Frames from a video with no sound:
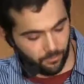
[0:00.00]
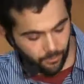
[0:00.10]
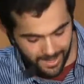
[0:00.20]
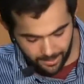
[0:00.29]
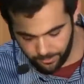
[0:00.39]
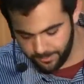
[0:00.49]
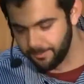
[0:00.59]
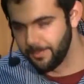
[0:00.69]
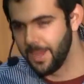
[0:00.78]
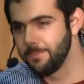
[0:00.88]
Wow,
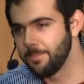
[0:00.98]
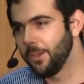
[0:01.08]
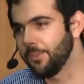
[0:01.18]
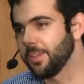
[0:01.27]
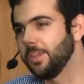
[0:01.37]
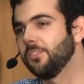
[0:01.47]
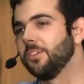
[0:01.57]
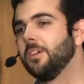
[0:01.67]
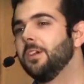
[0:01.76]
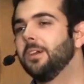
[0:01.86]
my mouth gets,
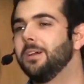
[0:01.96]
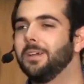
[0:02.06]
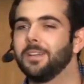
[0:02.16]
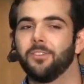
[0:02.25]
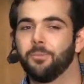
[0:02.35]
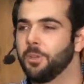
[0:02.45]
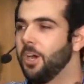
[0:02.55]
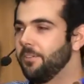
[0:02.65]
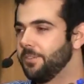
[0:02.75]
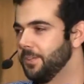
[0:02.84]
I got some
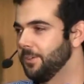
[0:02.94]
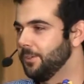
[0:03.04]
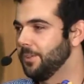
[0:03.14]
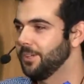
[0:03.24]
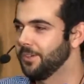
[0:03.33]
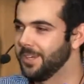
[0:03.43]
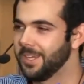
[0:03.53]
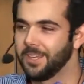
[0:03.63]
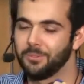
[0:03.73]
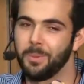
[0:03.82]
coffee earlier, and I
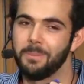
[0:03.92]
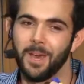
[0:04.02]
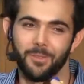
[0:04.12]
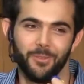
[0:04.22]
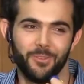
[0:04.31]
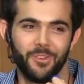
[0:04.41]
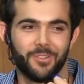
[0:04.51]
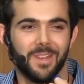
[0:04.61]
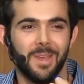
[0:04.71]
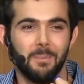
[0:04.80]
guess my mouth is
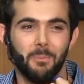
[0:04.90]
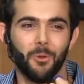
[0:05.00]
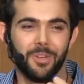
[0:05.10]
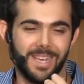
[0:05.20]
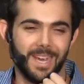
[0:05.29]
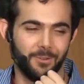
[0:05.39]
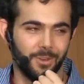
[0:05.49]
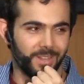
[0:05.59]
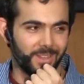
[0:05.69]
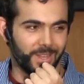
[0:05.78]
just more
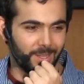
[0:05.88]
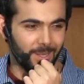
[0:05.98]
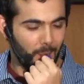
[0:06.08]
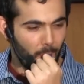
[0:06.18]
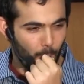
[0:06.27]
dehydrated than I thought.